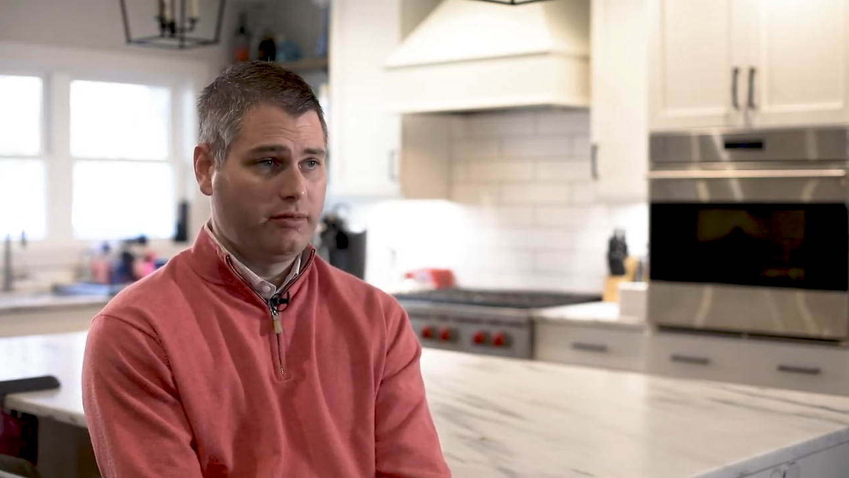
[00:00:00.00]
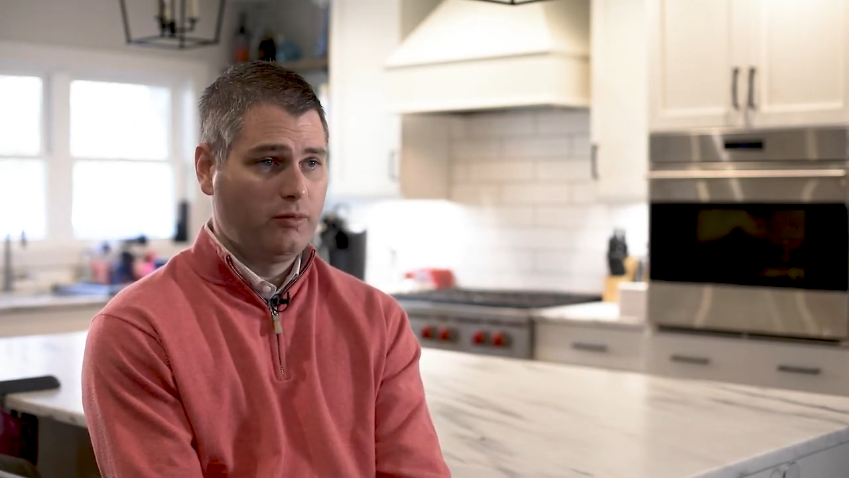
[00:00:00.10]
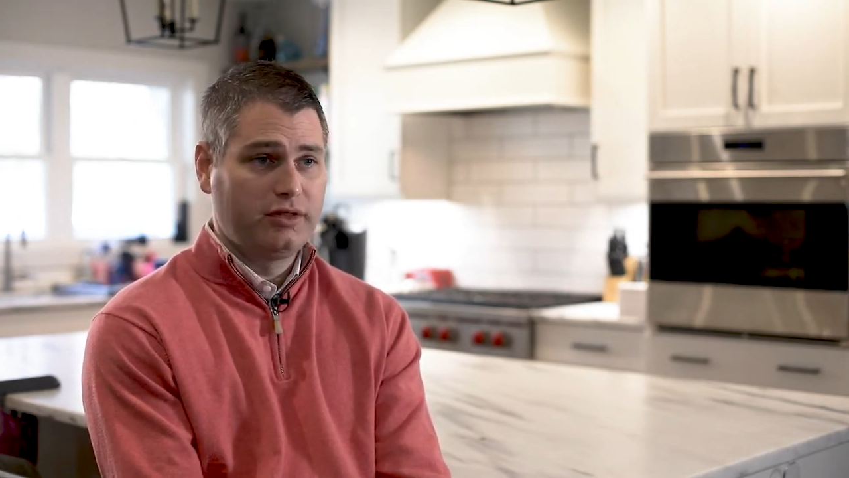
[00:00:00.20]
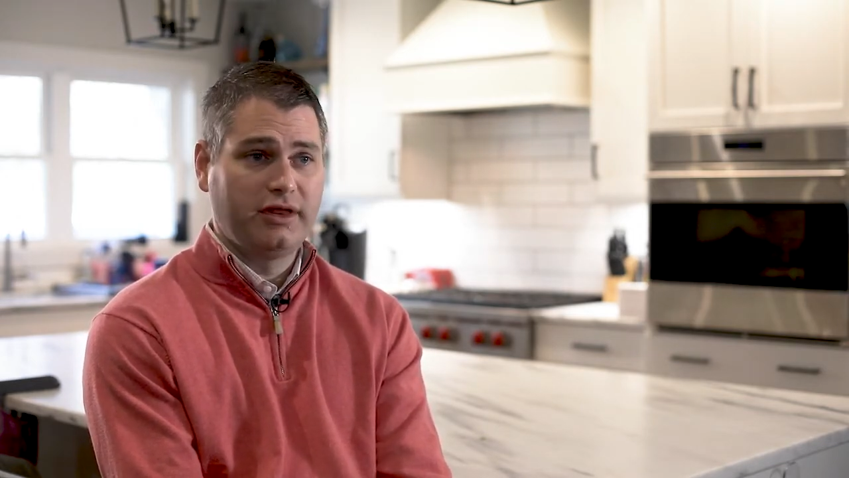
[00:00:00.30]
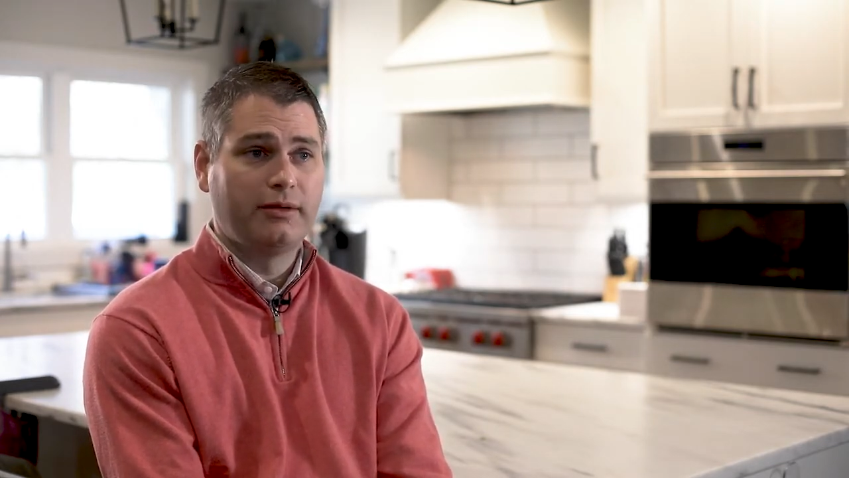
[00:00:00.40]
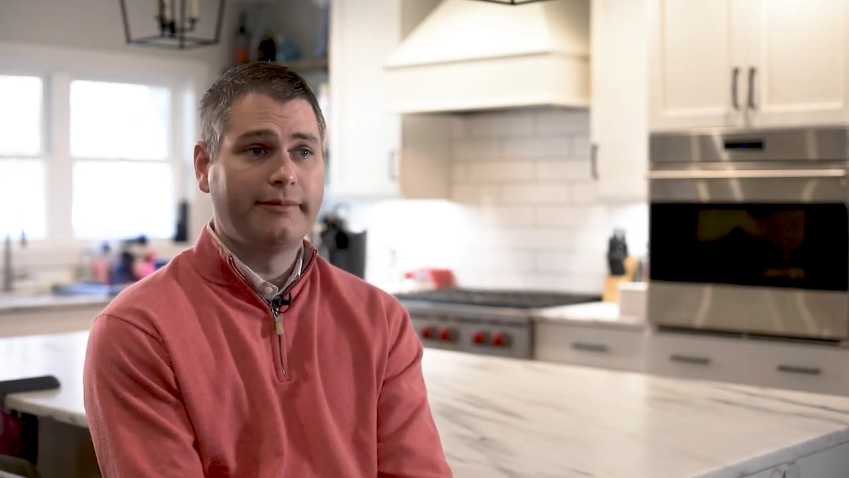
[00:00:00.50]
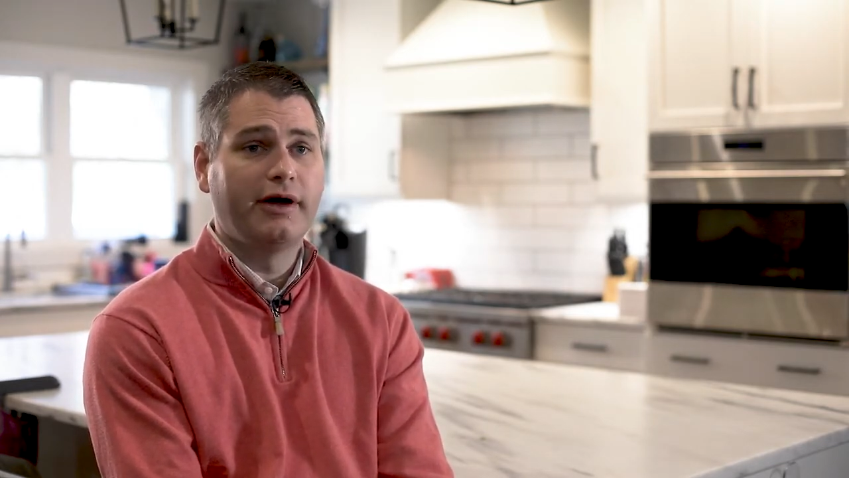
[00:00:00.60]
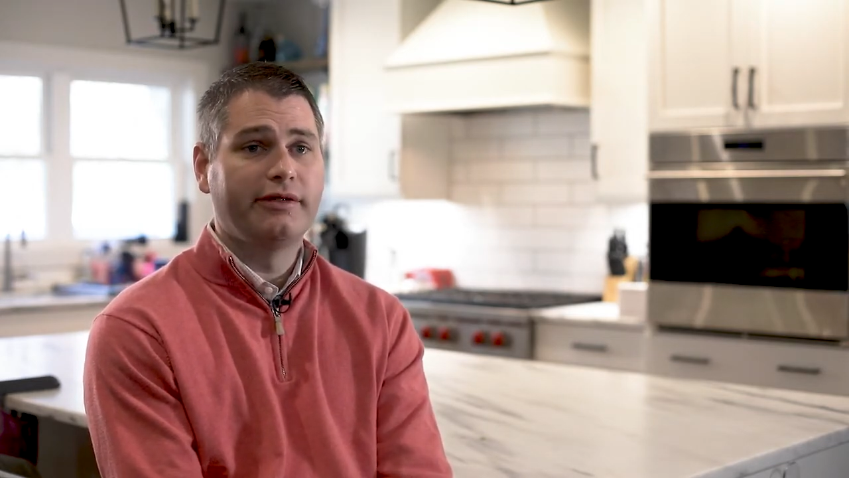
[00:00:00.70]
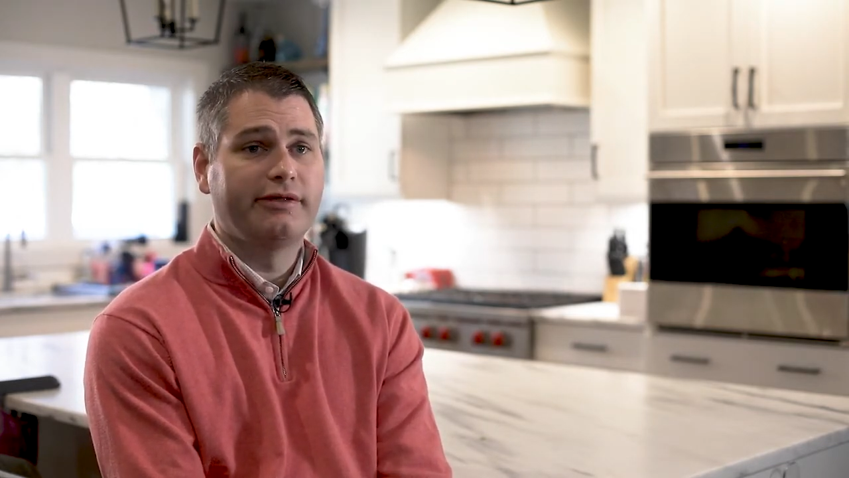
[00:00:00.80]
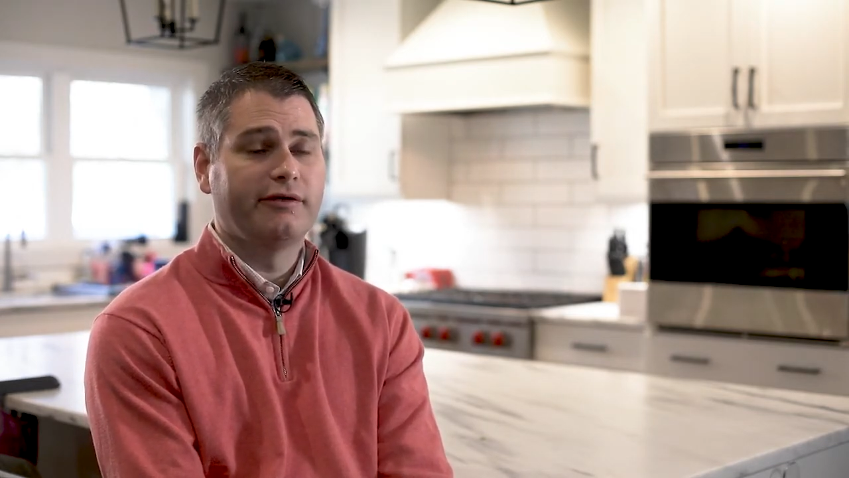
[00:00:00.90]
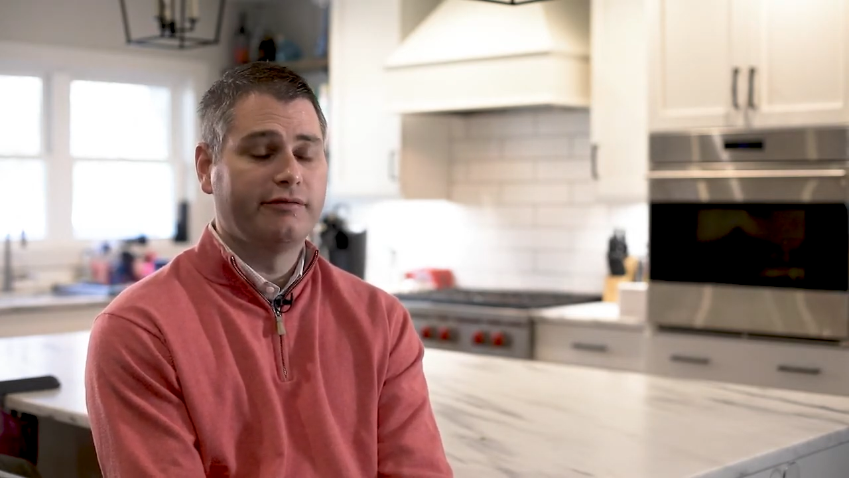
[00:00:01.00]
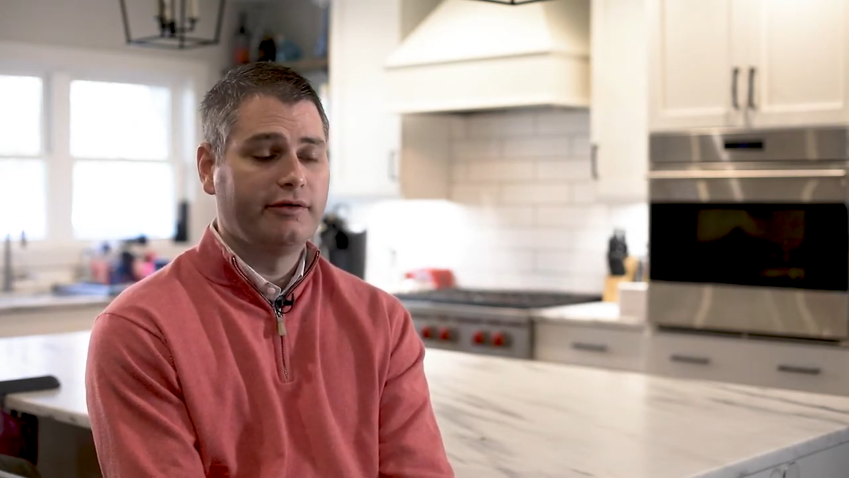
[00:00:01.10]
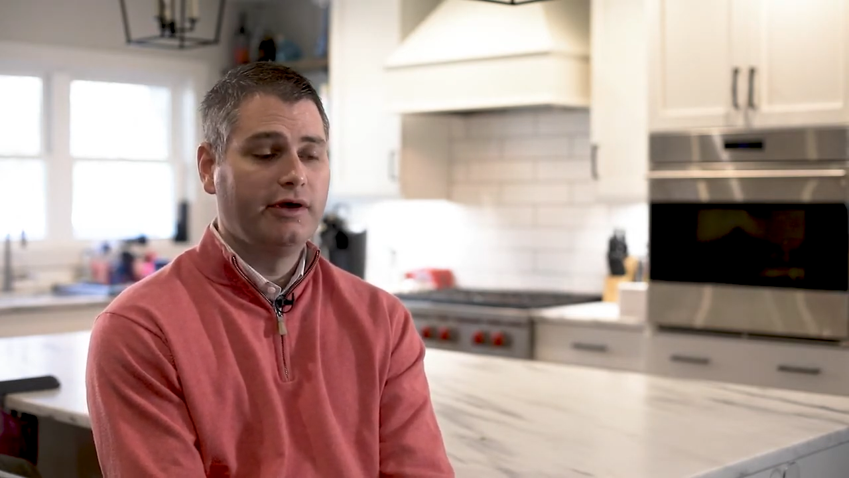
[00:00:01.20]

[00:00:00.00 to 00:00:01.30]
within a month of